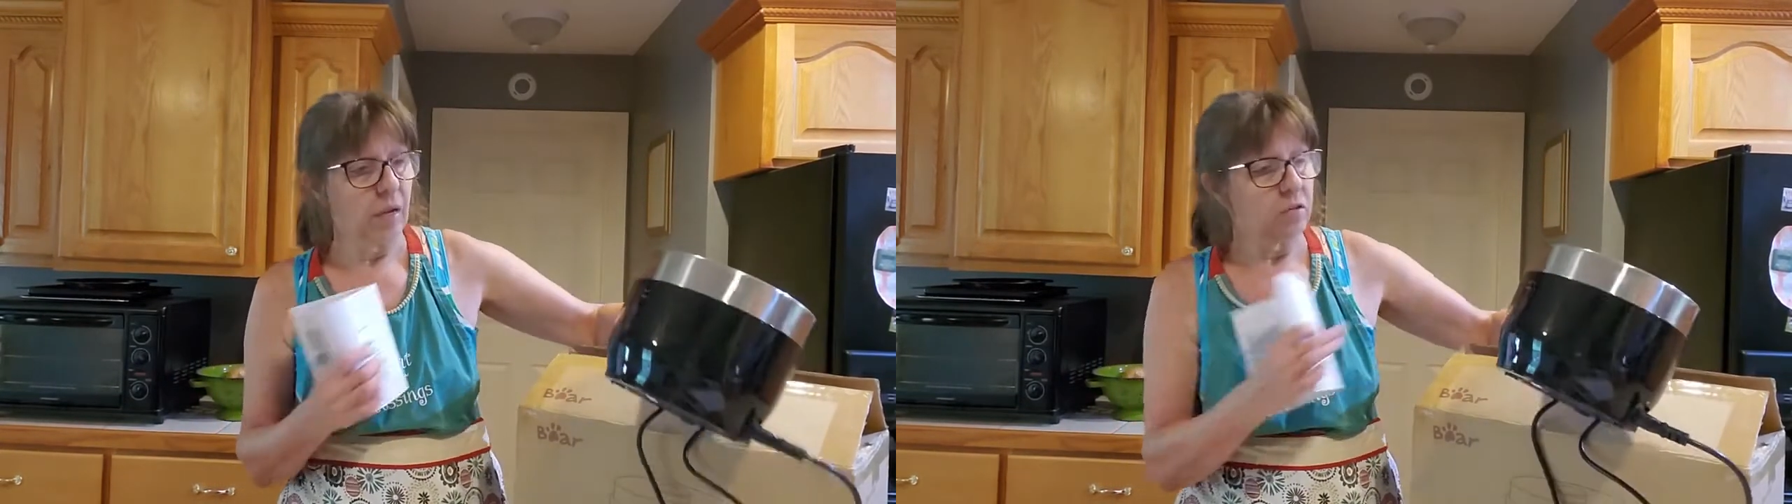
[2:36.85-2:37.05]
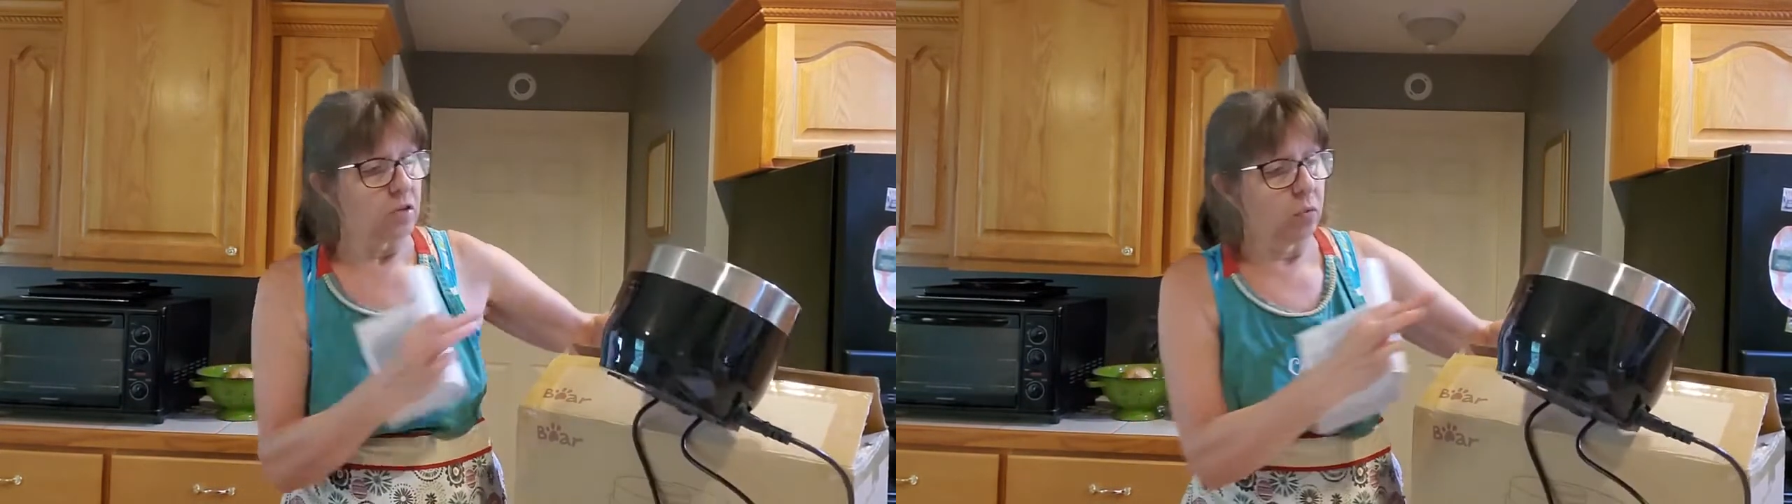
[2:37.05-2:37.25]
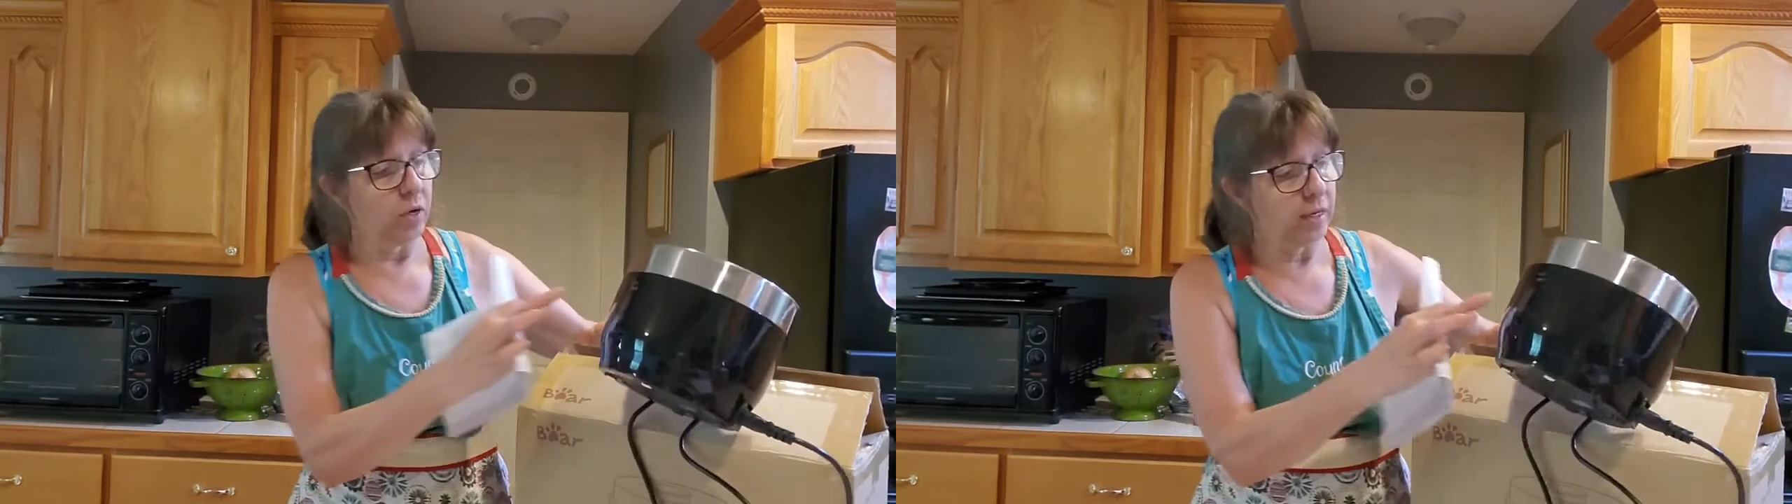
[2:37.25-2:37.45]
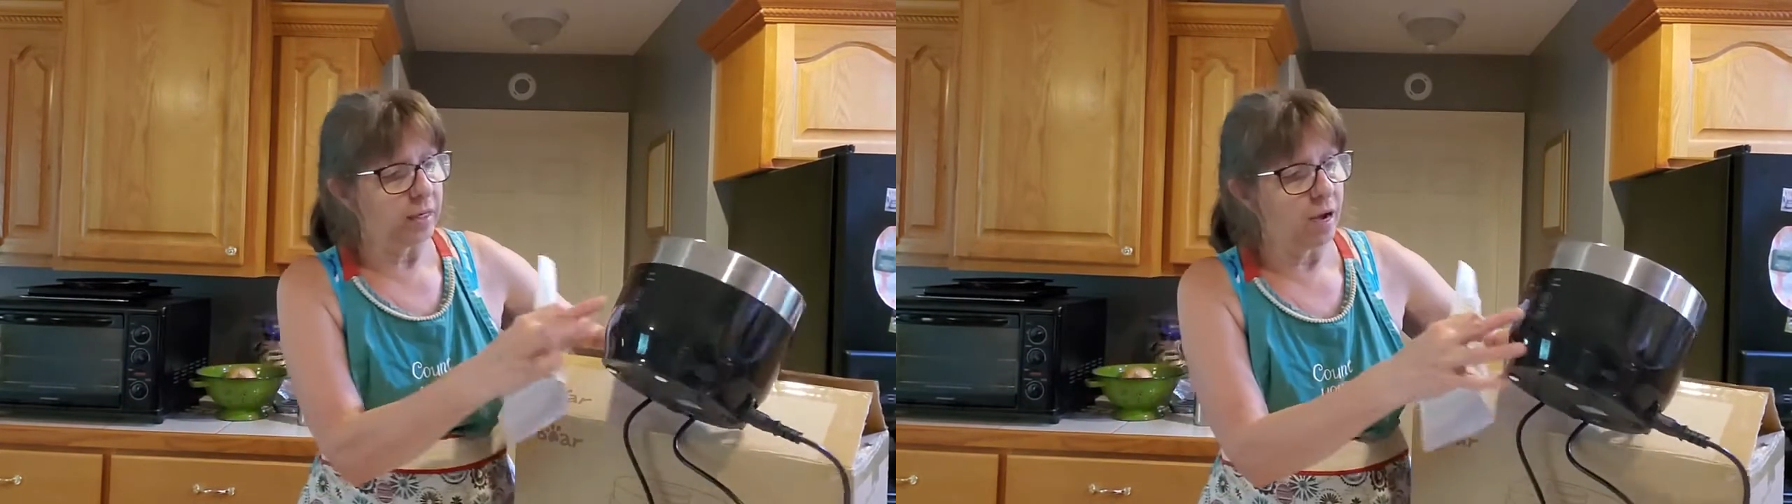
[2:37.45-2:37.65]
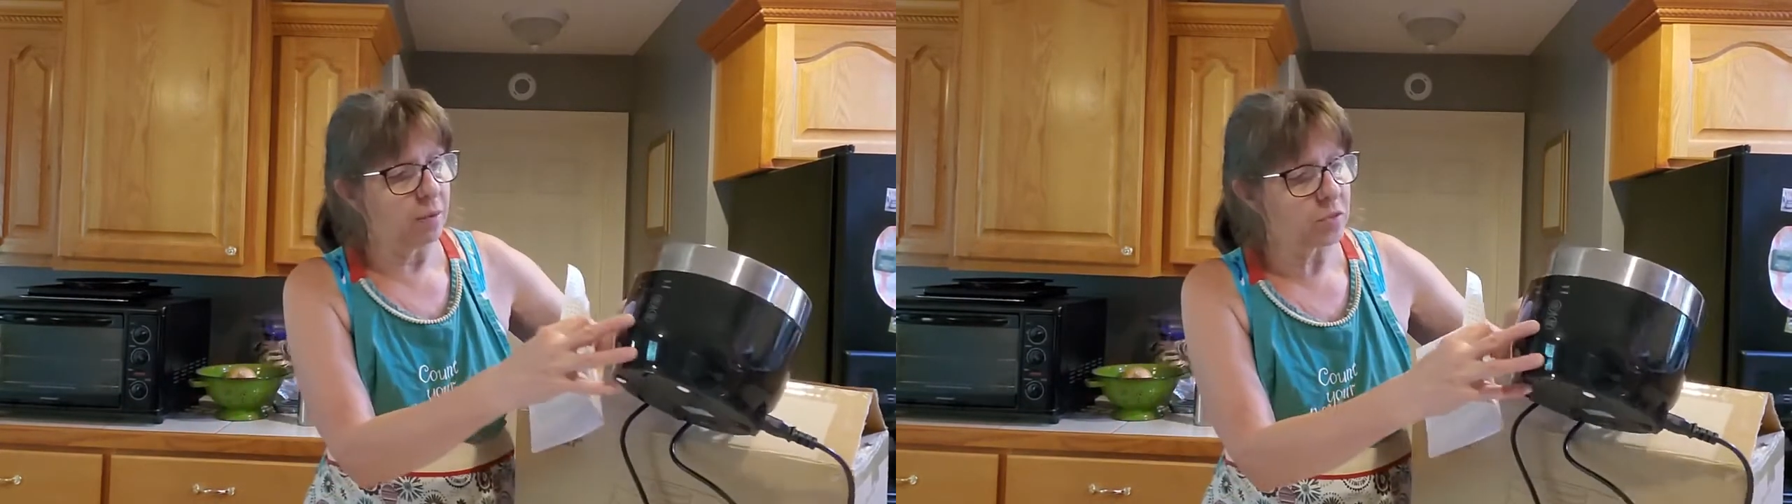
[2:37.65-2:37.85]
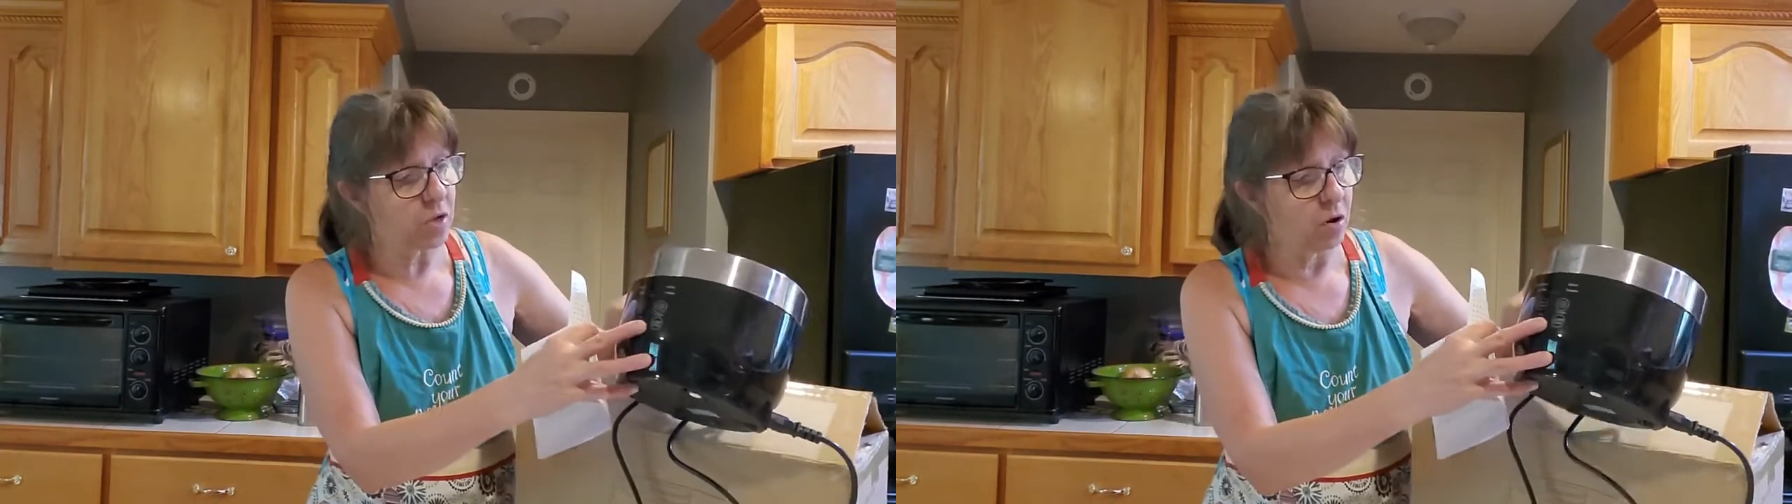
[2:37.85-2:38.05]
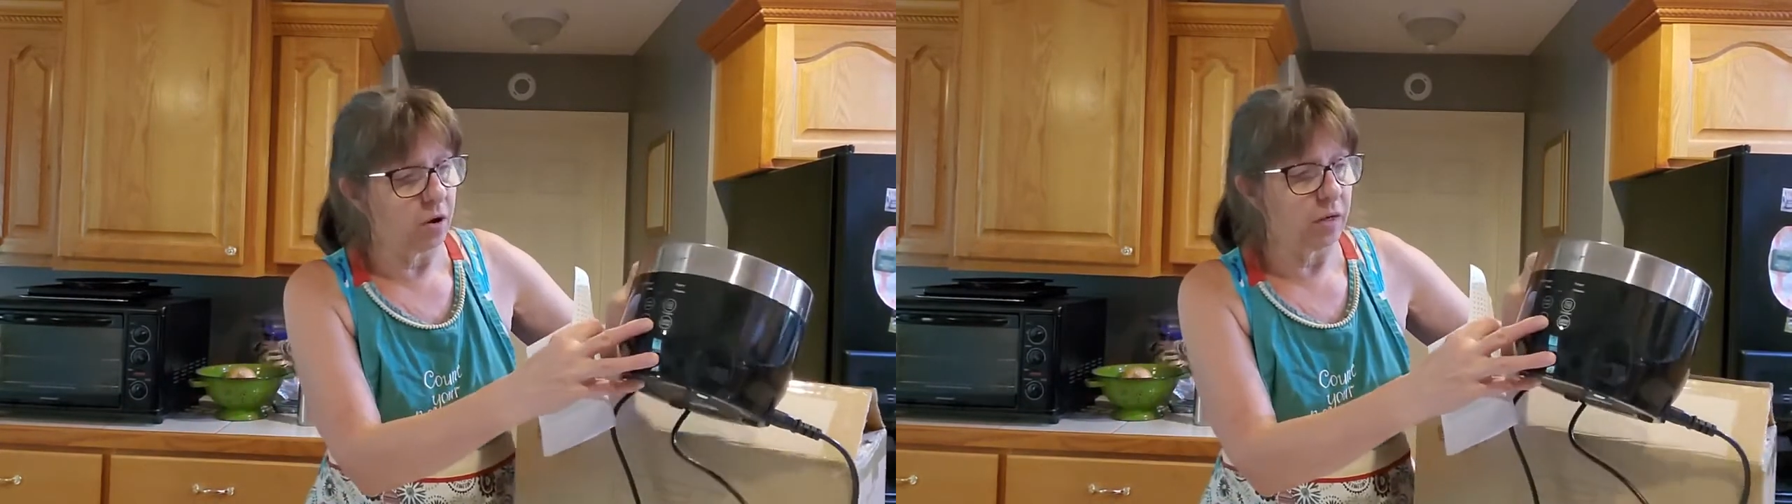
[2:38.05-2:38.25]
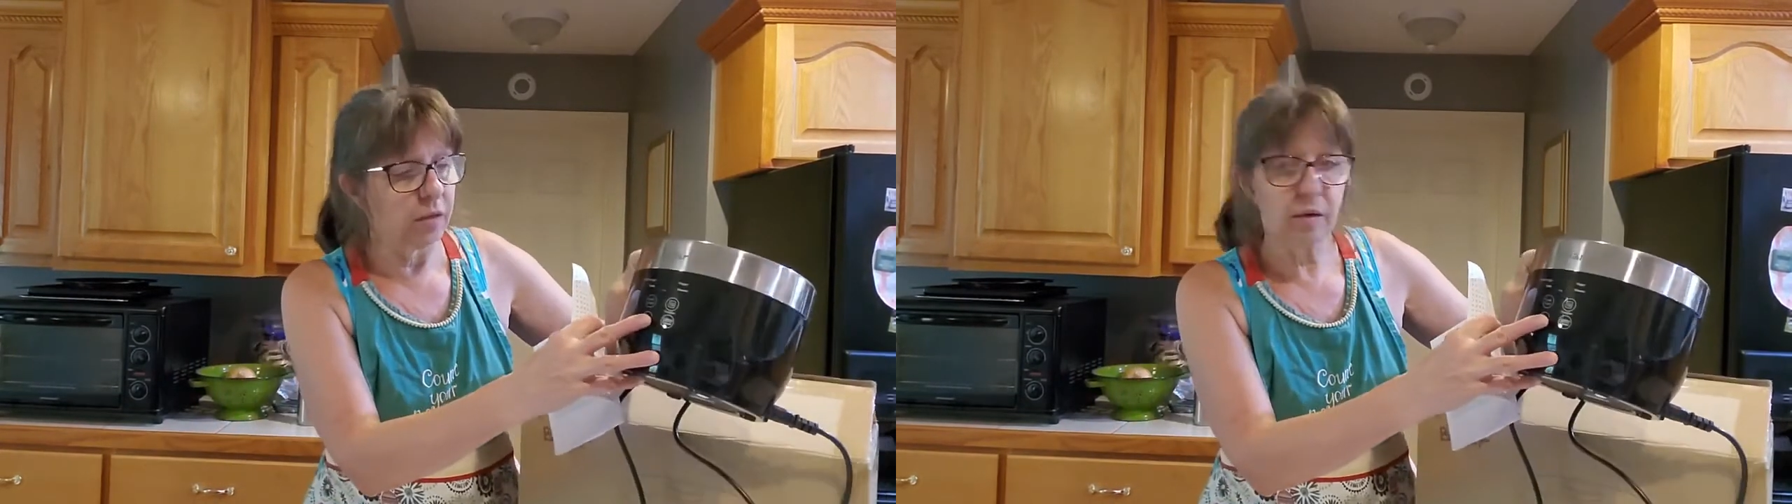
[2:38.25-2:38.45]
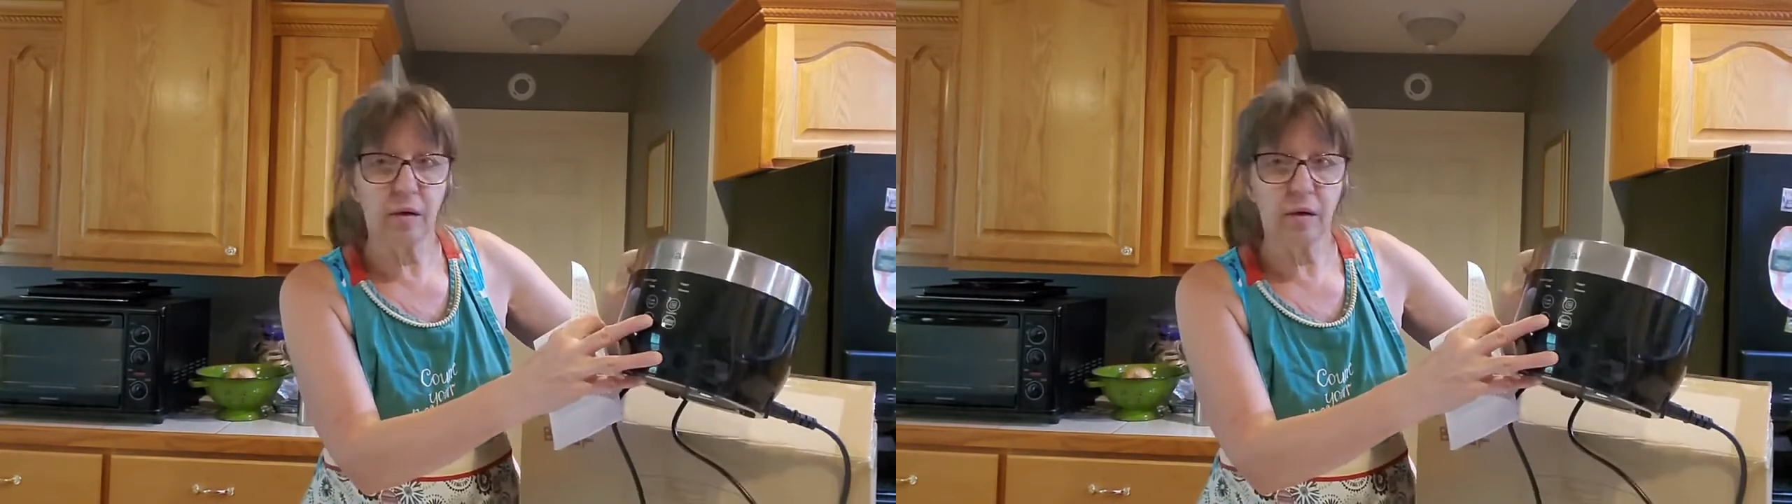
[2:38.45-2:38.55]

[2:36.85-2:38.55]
So when it comes on,